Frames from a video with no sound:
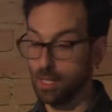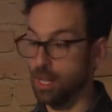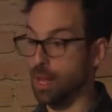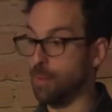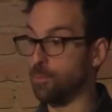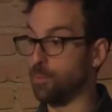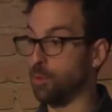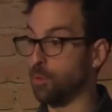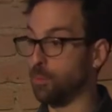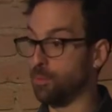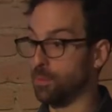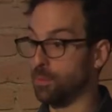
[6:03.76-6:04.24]

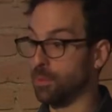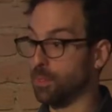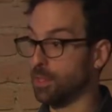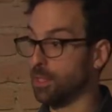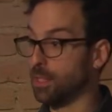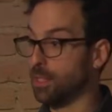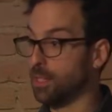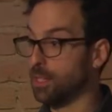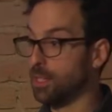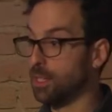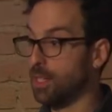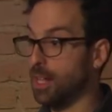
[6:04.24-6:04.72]
and boom.
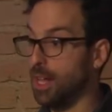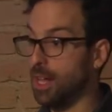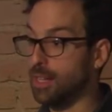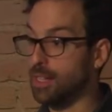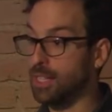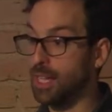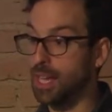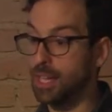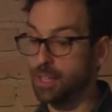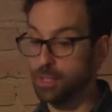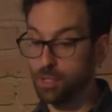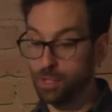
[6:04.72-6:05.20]
At
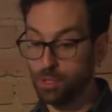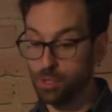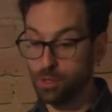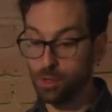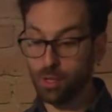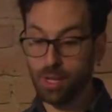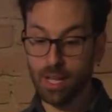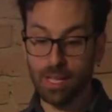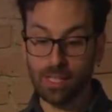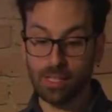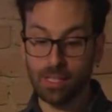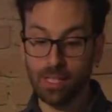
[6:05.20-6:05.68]
the end, you
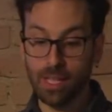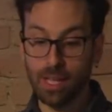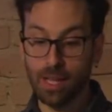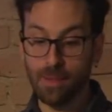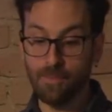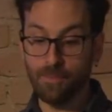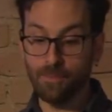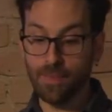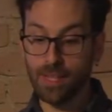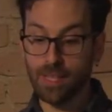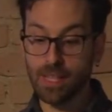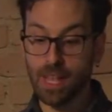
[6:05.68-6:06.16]
get
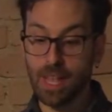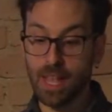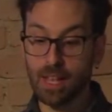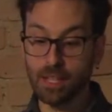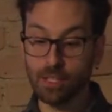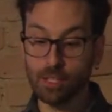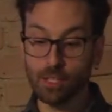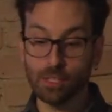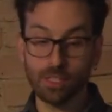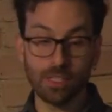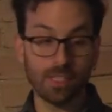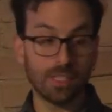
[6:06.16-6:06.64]
the
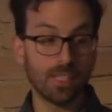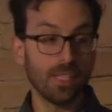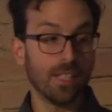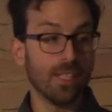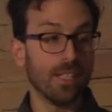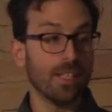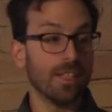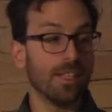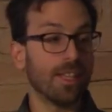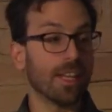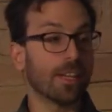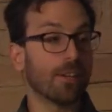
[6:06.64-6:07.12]
diagnosis.
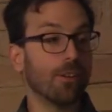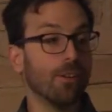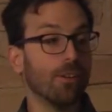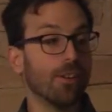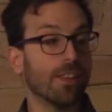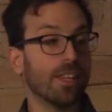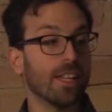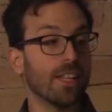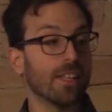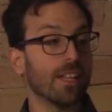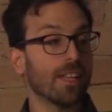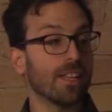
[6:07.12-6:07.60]
The cool
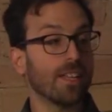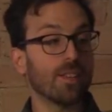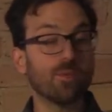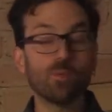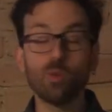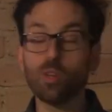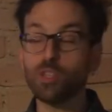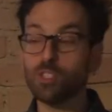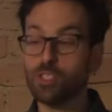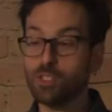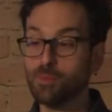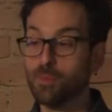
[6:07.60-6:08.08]
thing that it
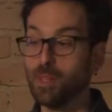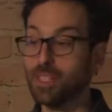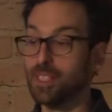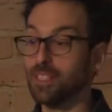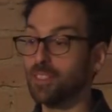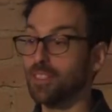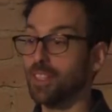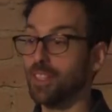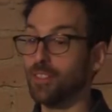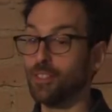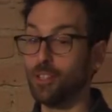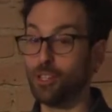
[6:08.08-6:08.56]
works
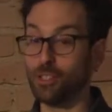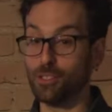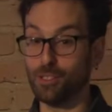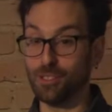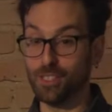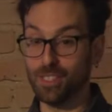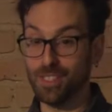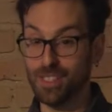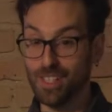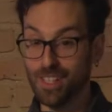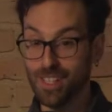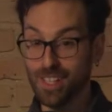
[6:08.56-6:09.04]
better than
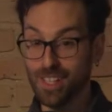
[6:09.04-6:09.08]
doctors.